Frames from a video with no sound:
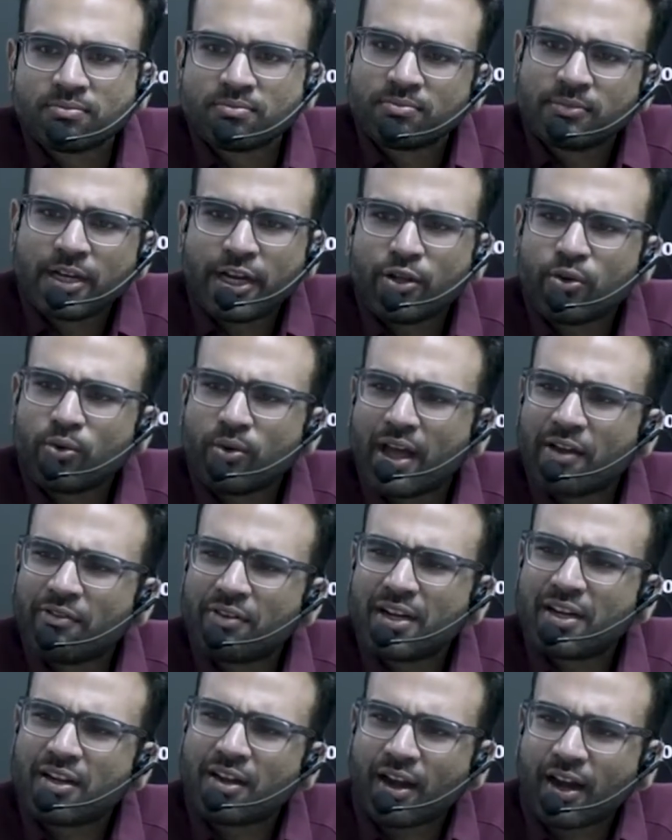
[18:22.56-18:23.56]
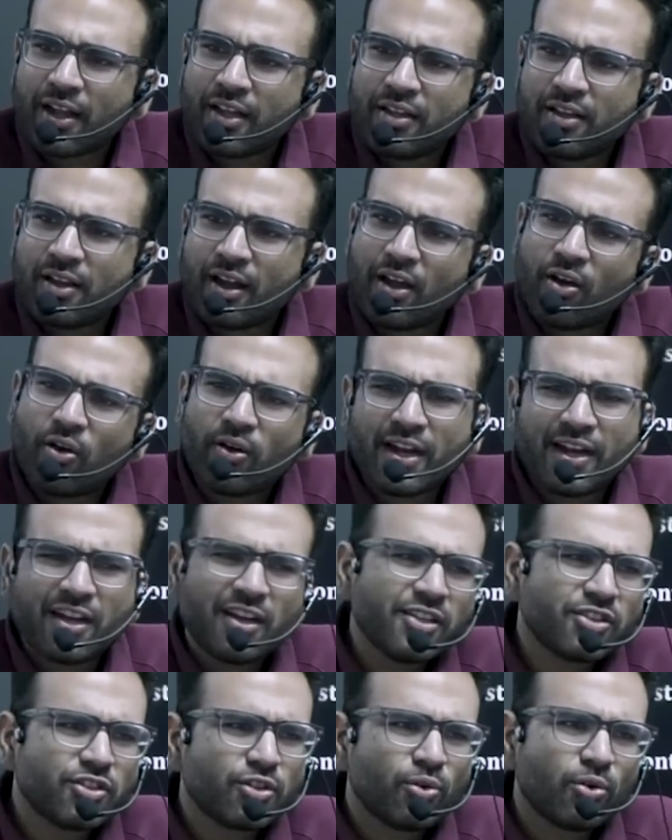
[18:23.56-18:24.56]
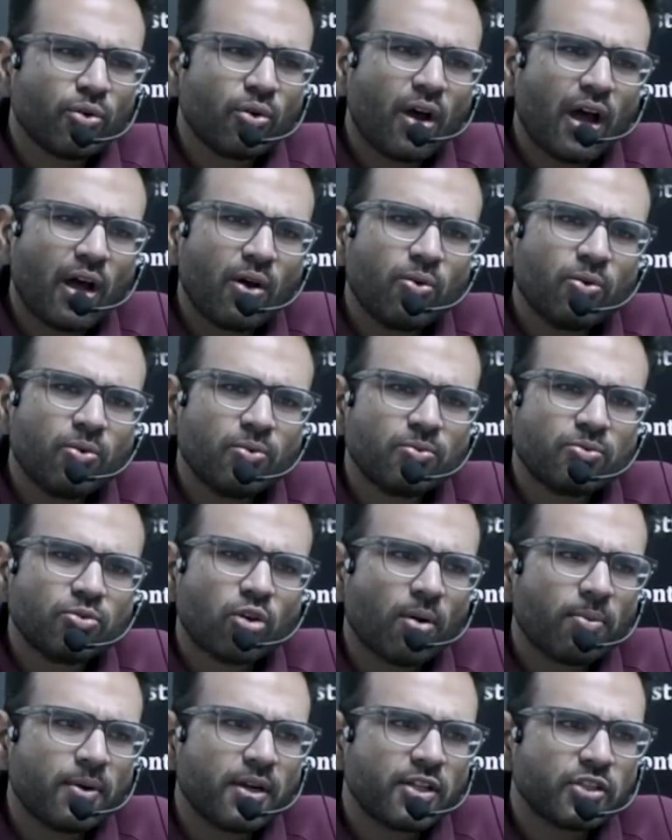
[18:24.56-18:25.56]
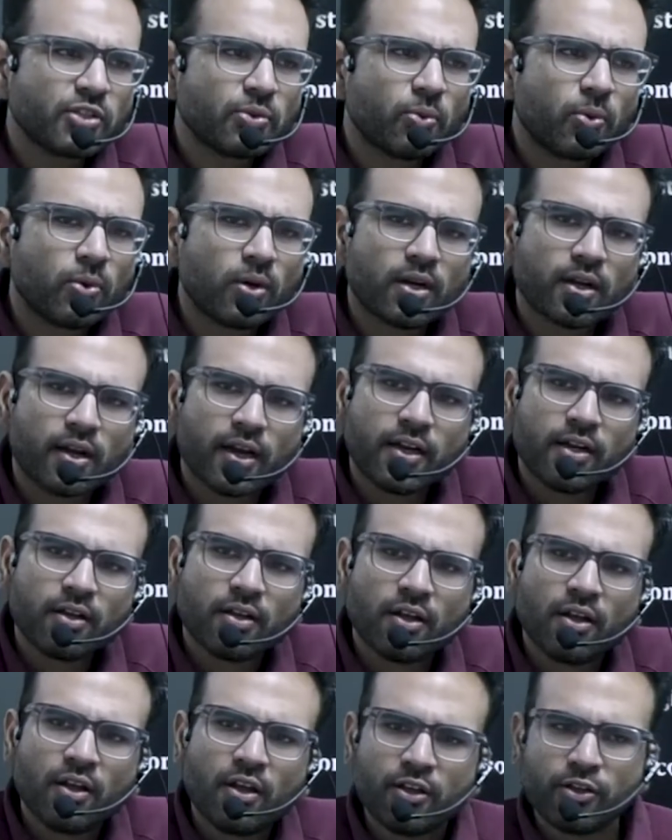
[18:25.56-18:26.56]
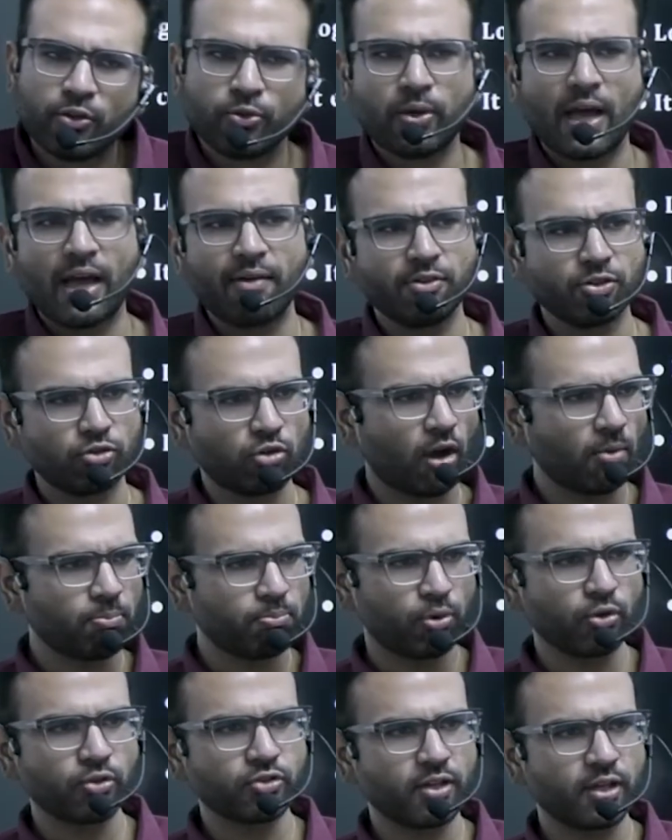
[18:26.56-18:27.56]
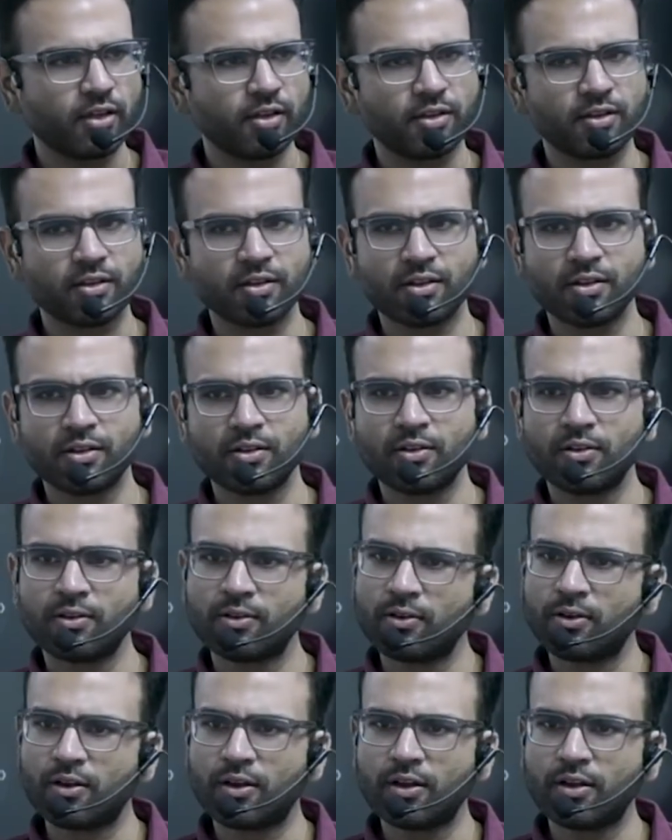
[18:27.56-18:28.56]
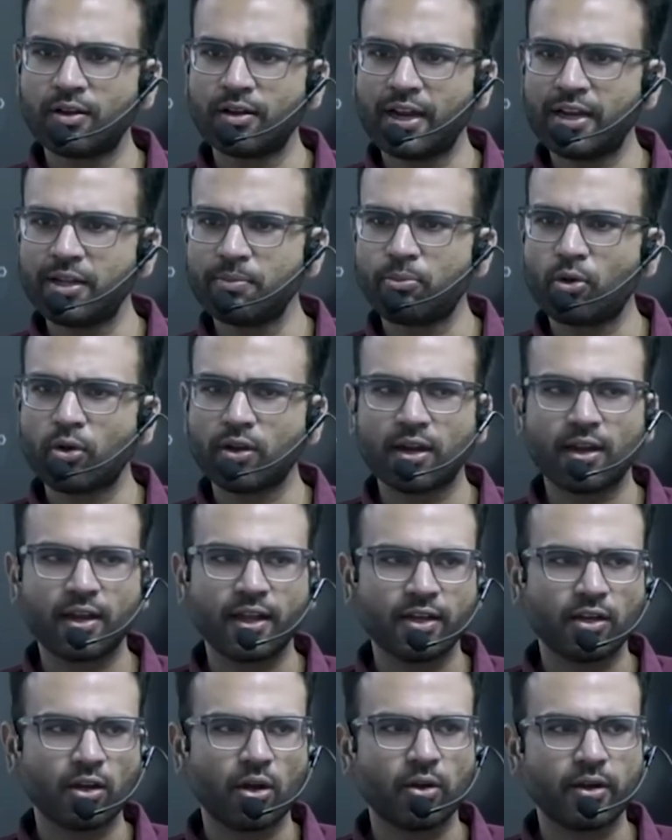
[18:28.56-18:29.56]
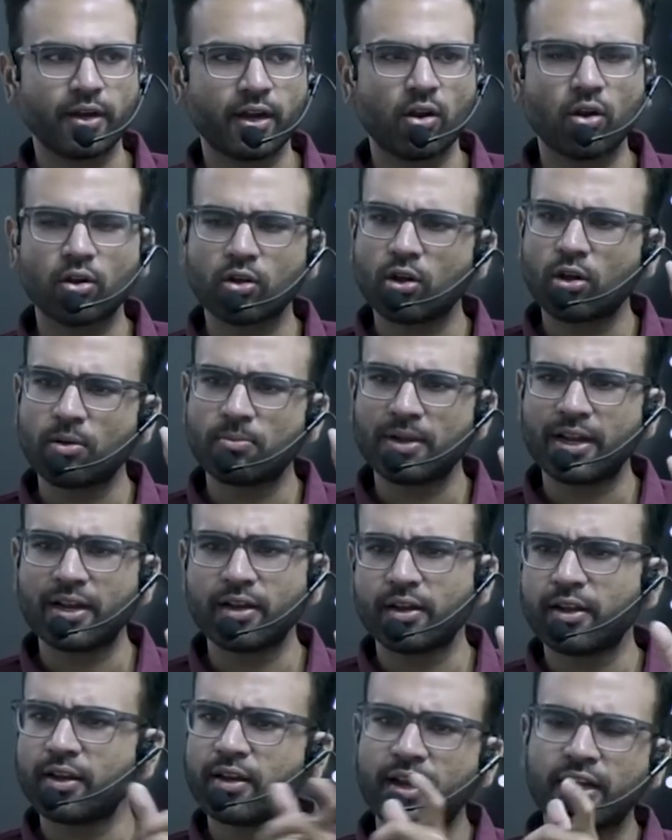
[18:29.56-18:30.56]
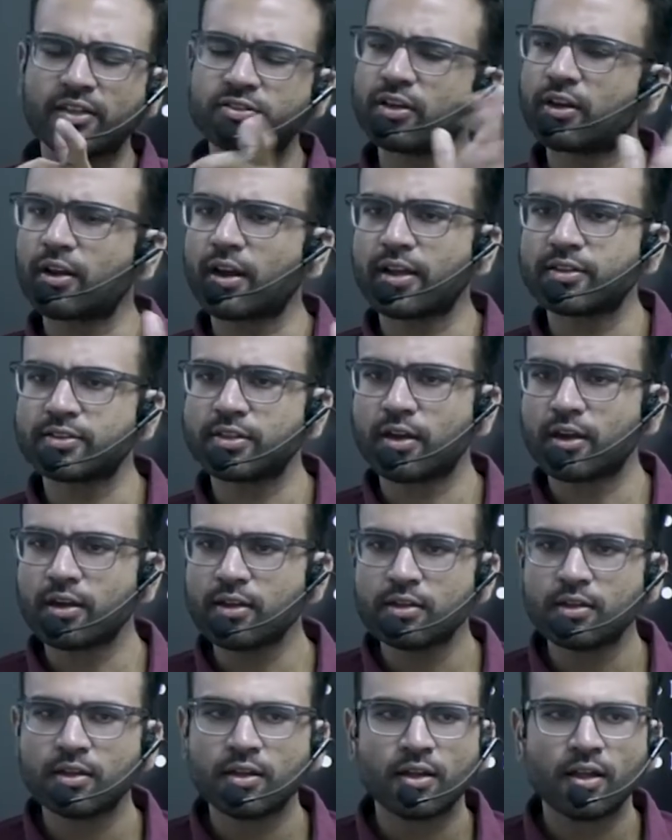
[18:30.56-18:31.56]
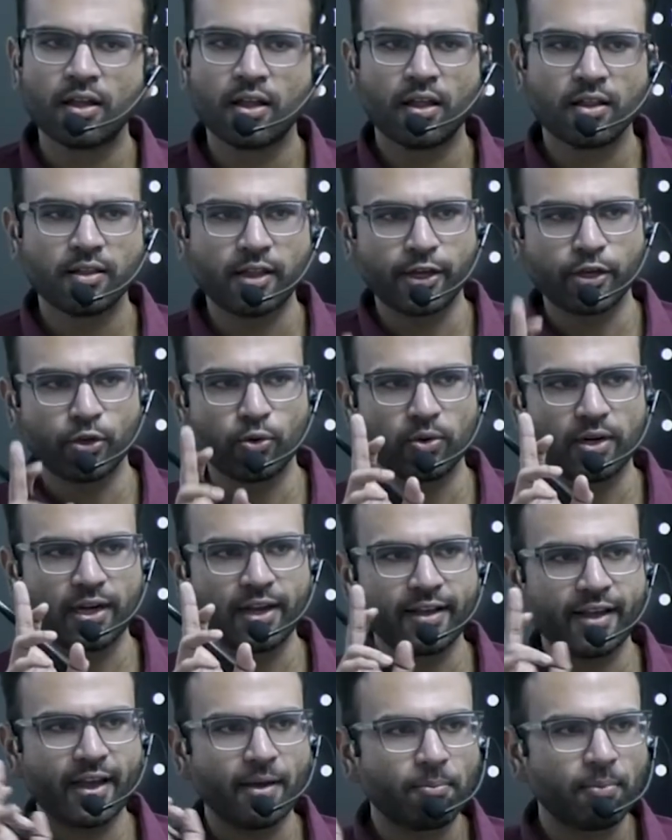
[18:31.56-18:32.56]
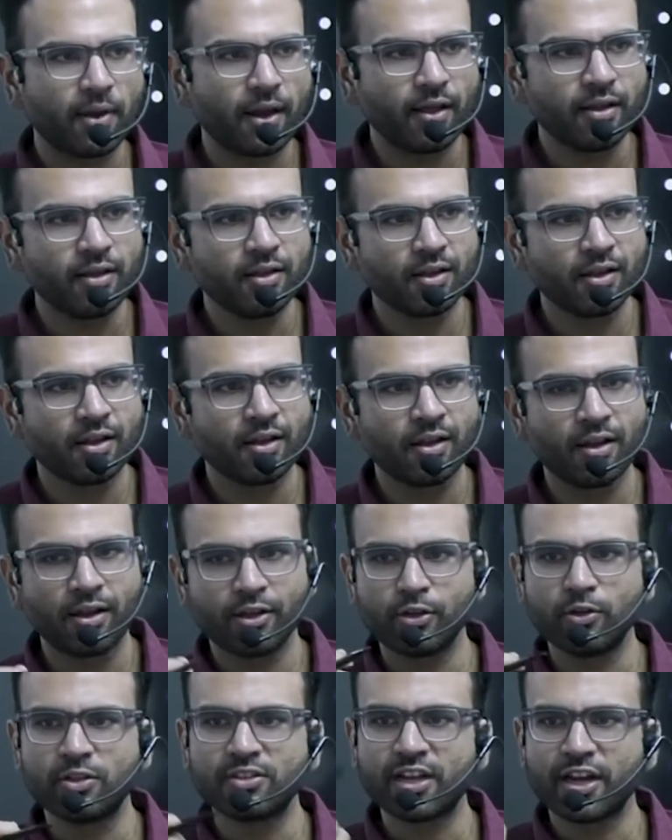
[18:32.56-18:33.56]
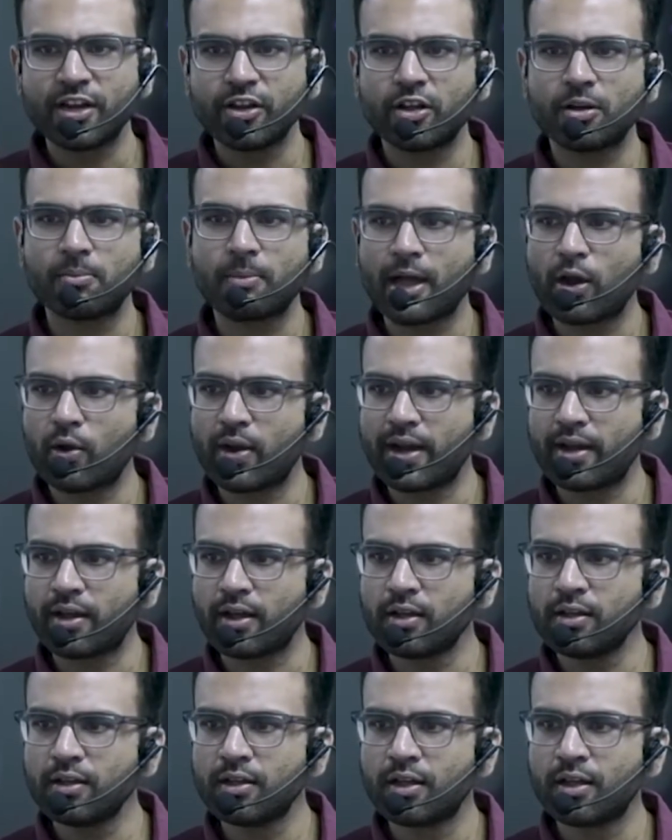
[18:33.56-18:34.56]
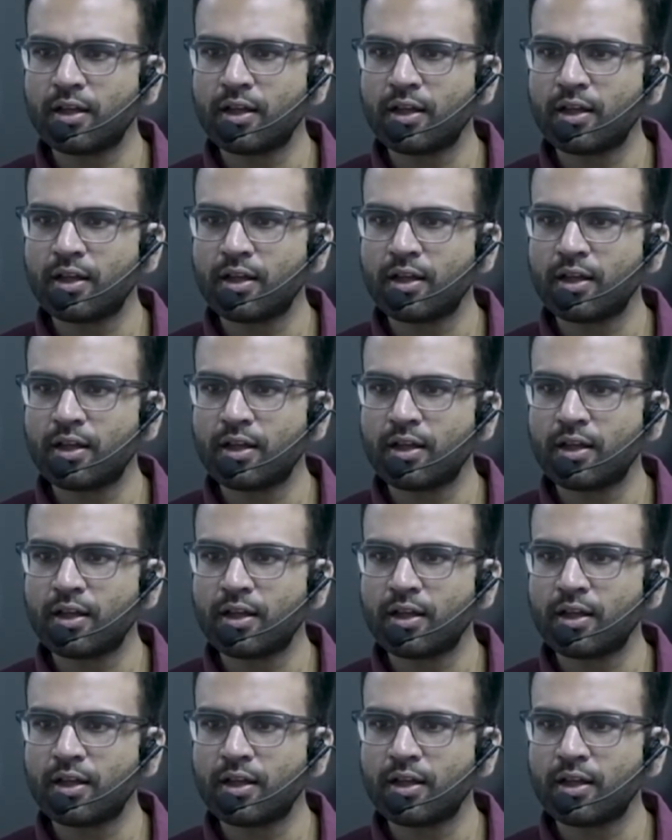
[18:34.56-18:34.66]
Did you ever try, or at least you know how job interviews work, right? You have a job posting on any portal like Naukri.com, LinkedIn, etc., etc. Then you click apply. You'll send your biodata.